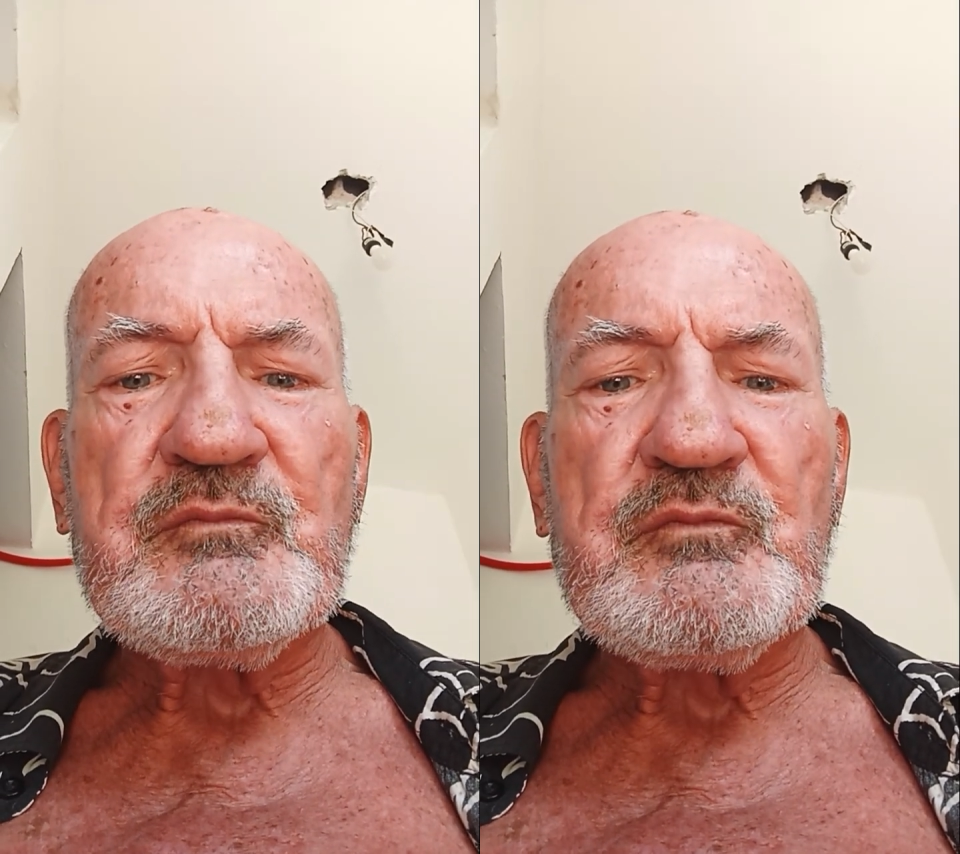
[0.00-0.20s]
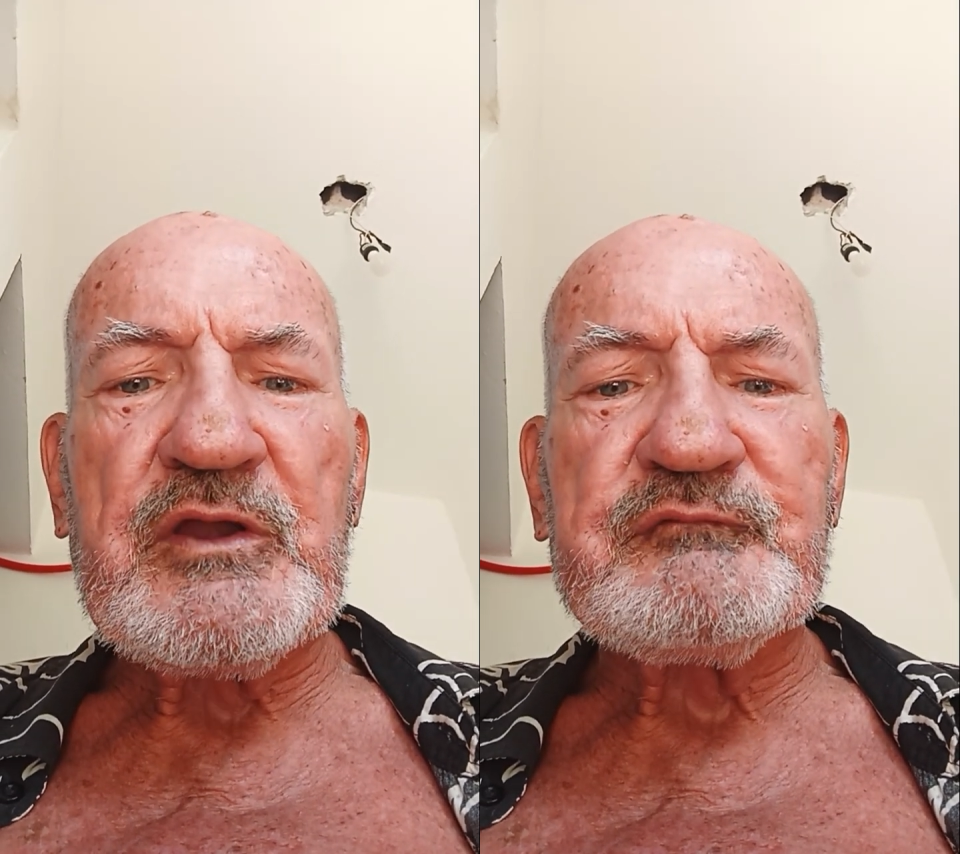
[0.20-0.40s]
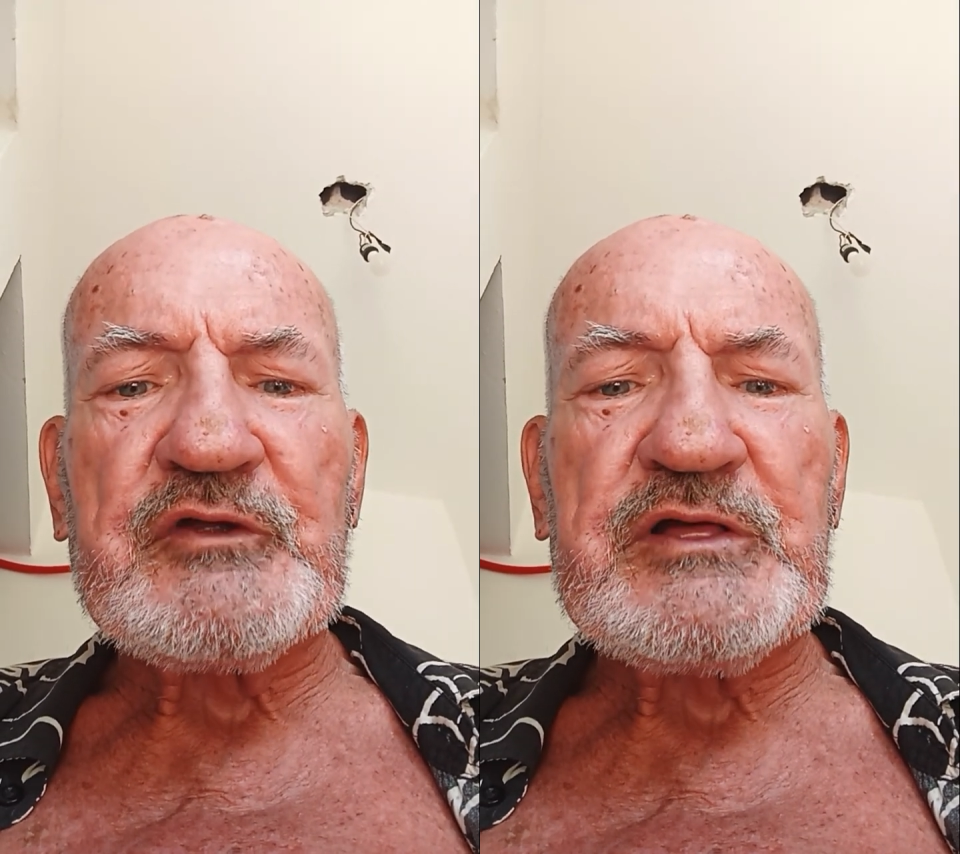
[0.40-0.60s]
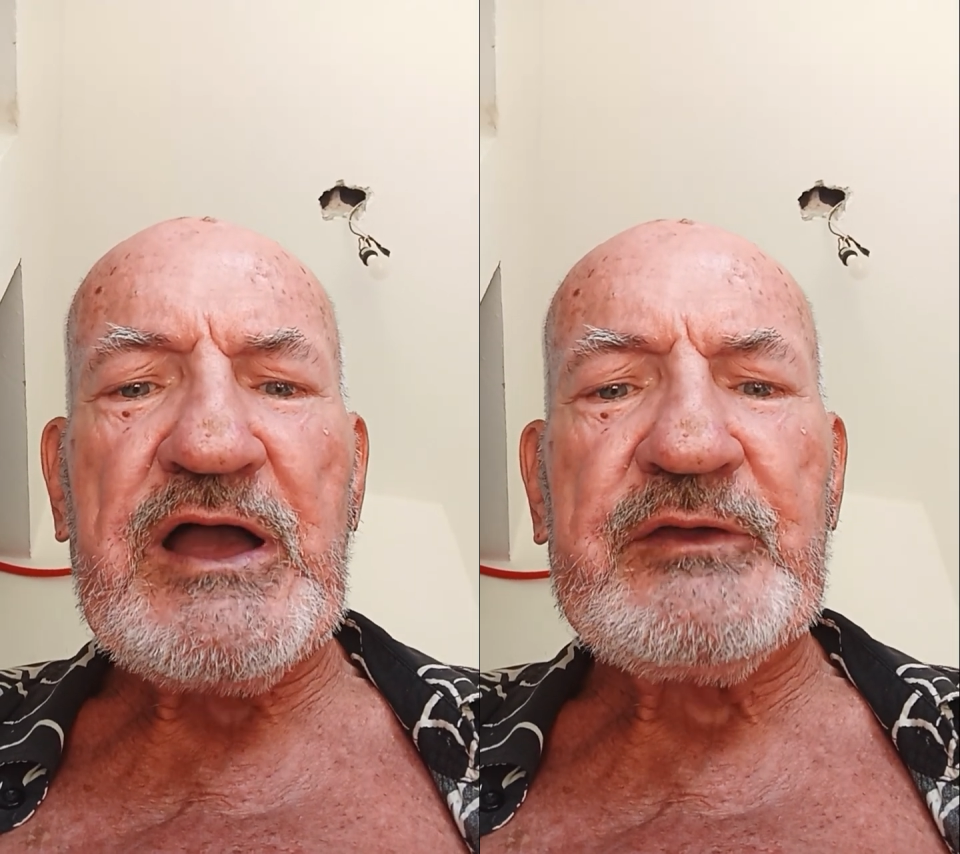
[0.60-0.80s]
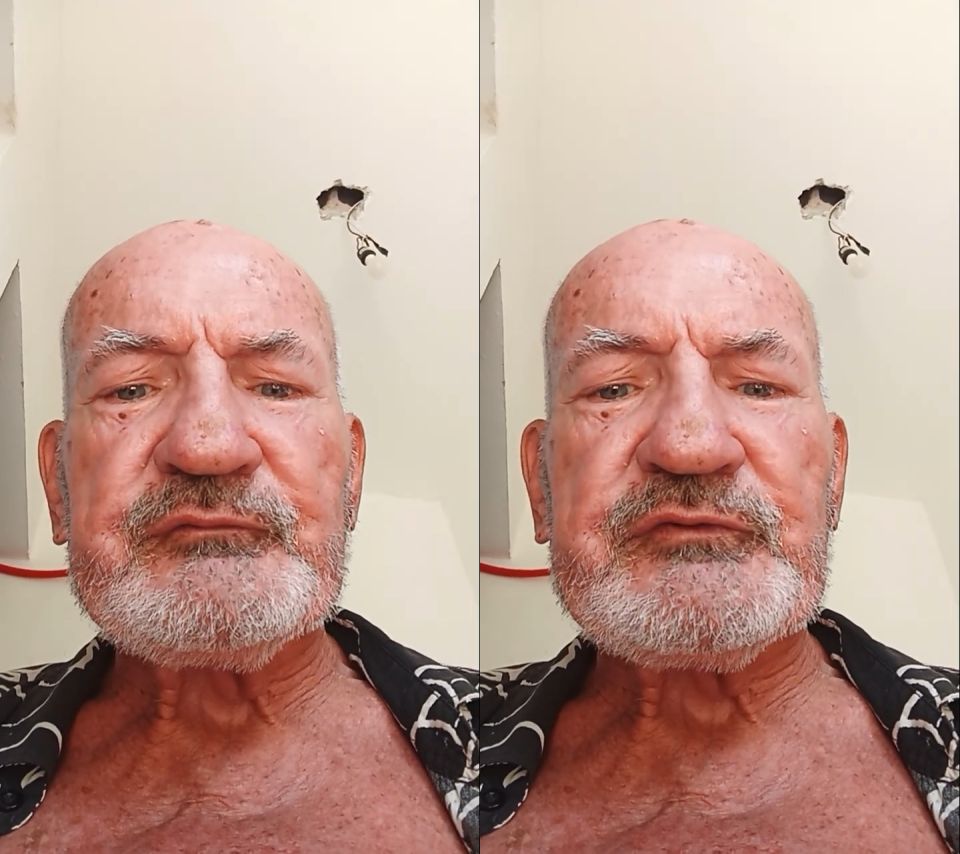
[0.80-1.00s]
one of her
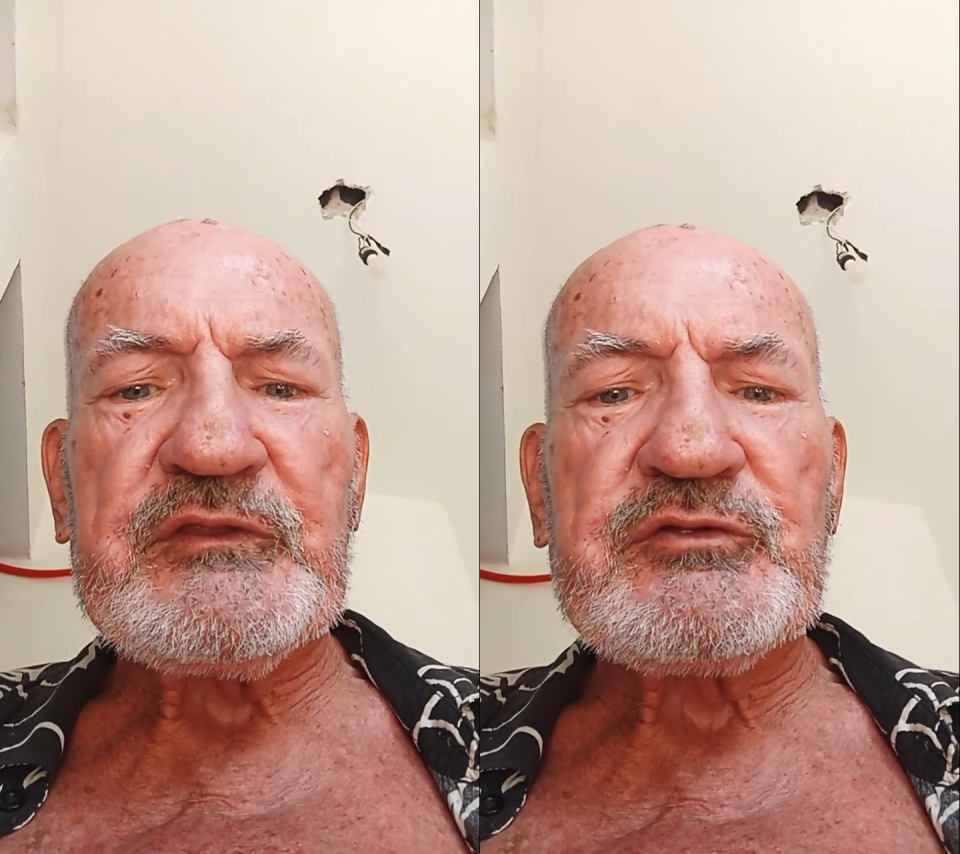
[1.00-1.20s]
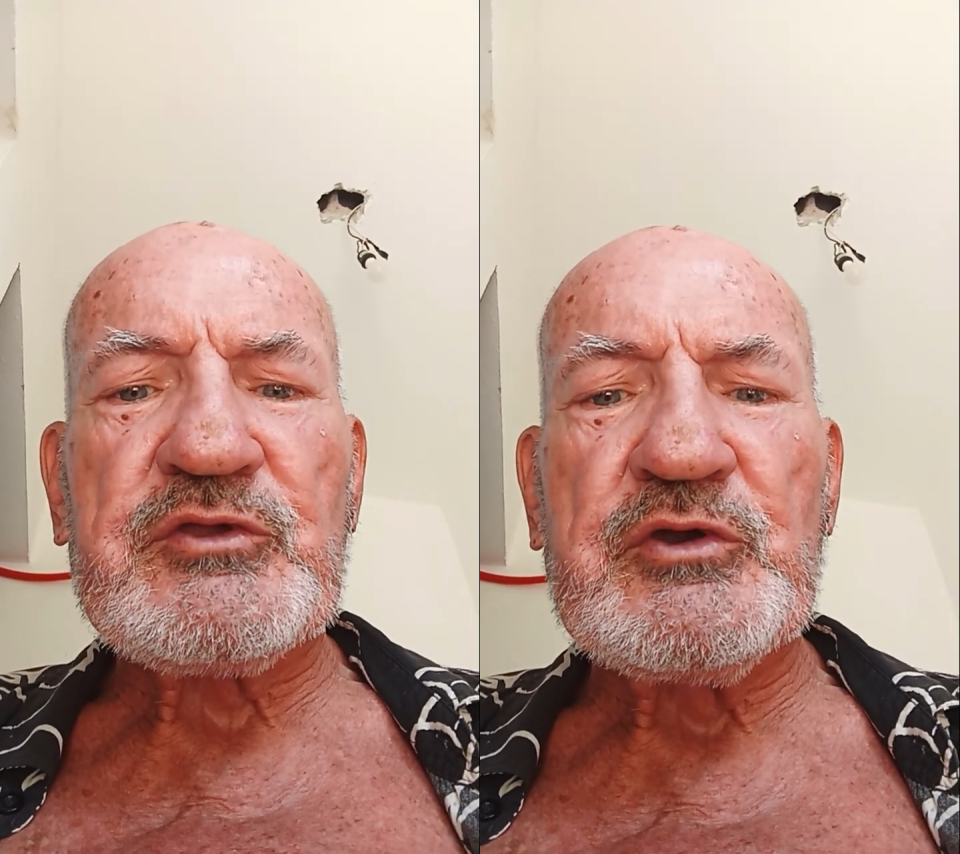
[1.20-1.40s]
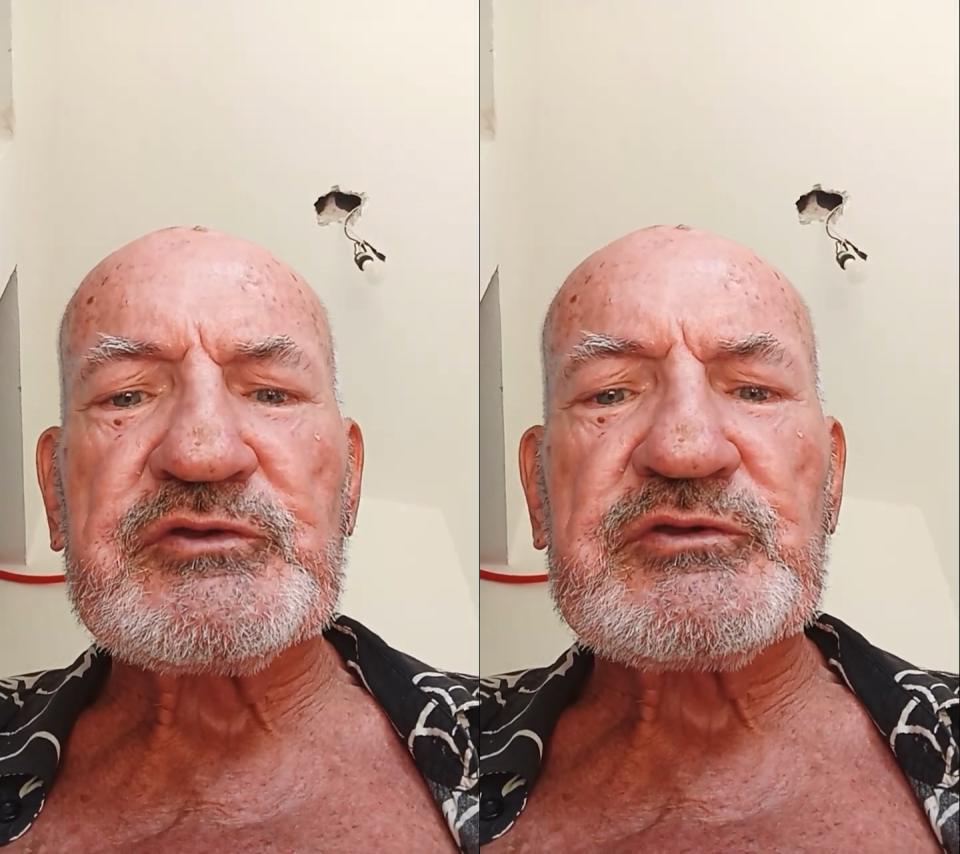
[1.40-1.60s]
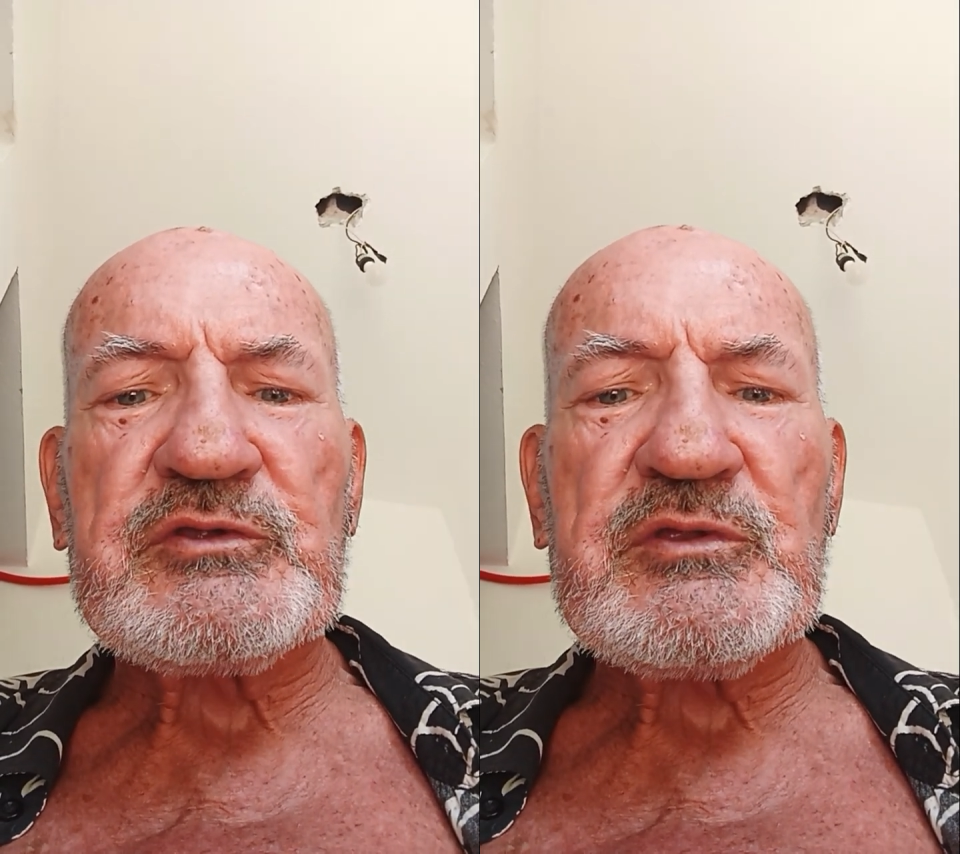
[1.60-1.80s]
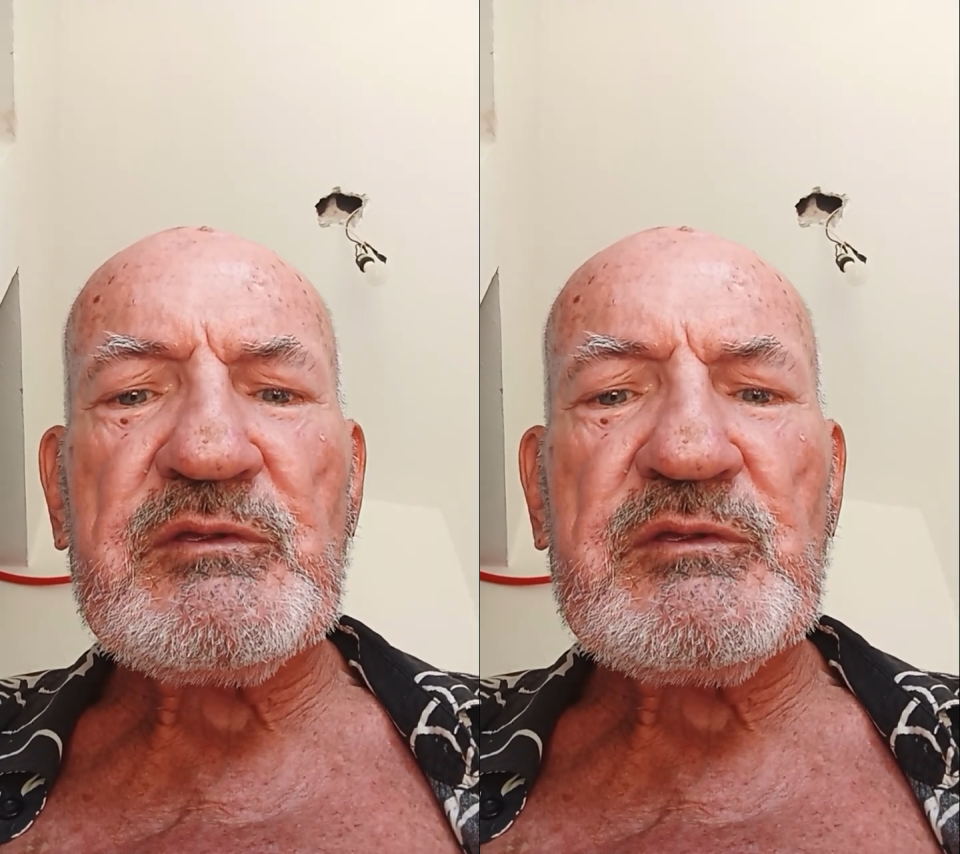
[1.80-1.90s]
clients and couldn't